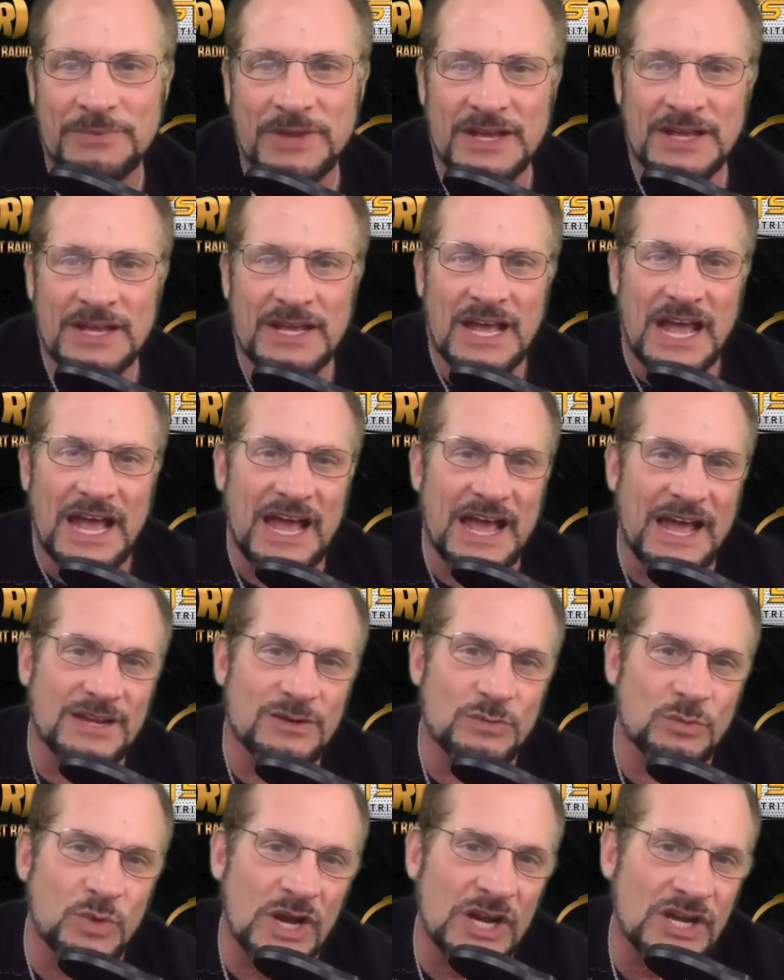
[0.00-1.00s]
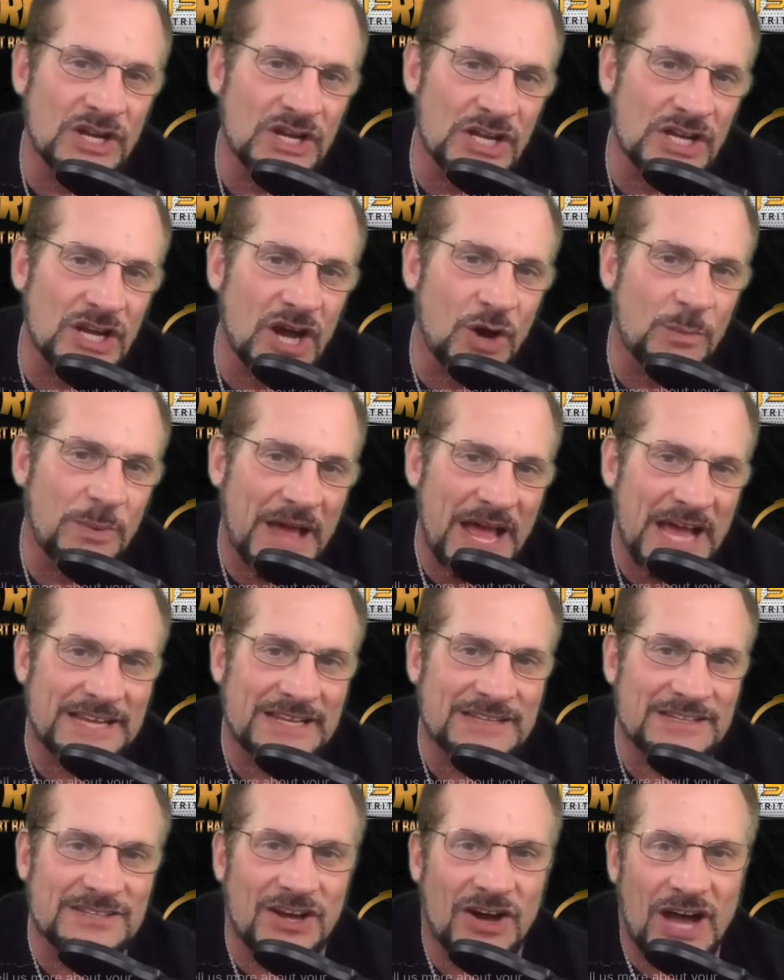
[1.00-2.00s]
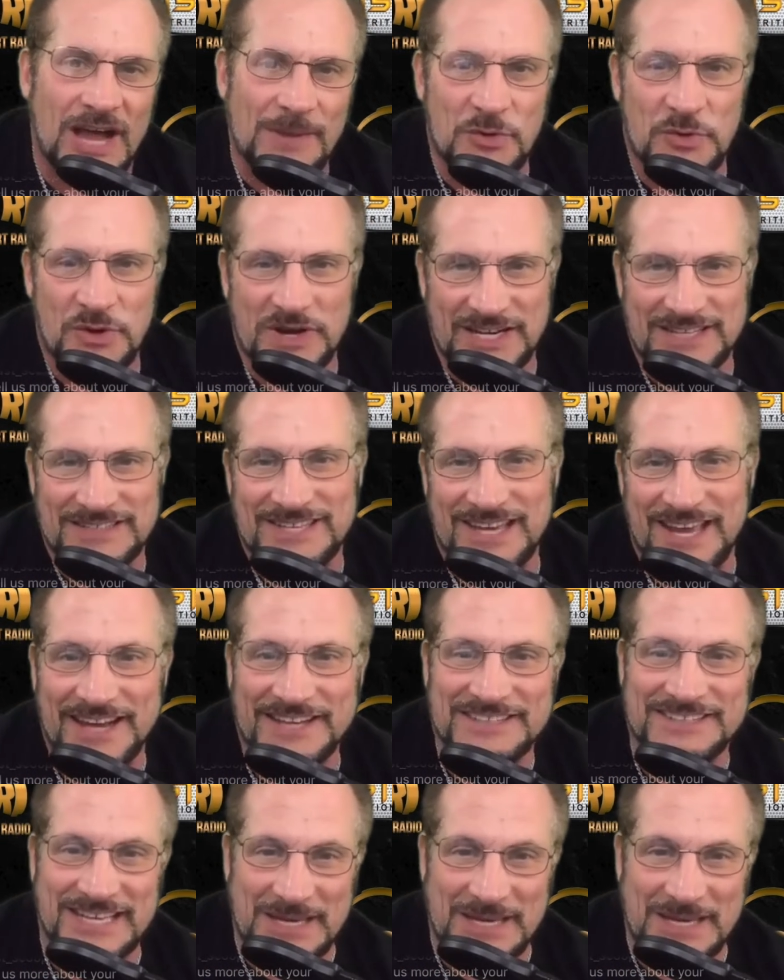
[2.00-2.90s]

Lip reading: And we're going to go back in time and we're going to tag team you.